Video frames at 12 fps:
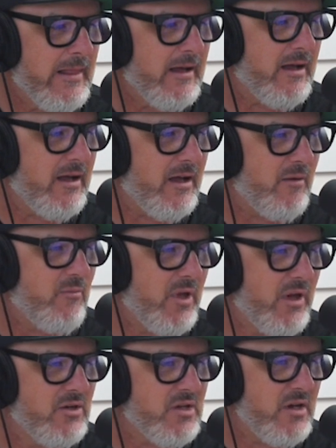
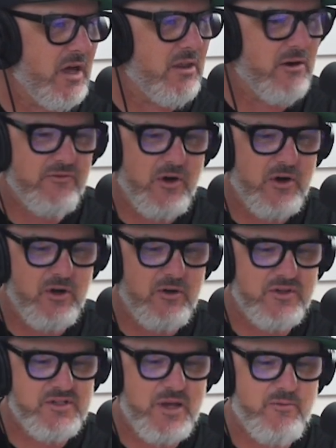Here's another photo of
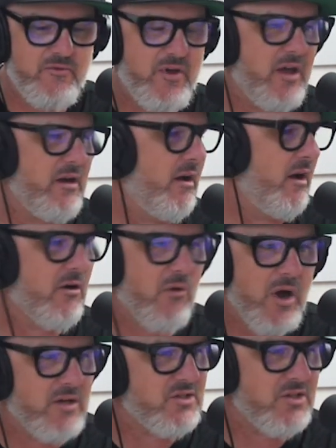the same event
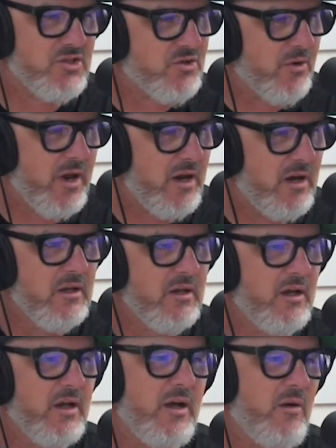across the street,
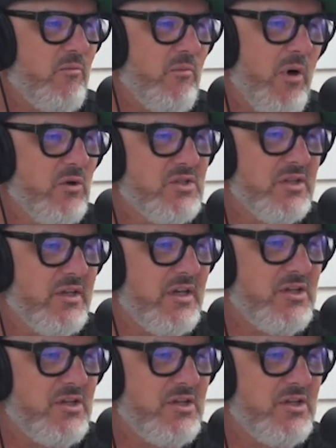mostly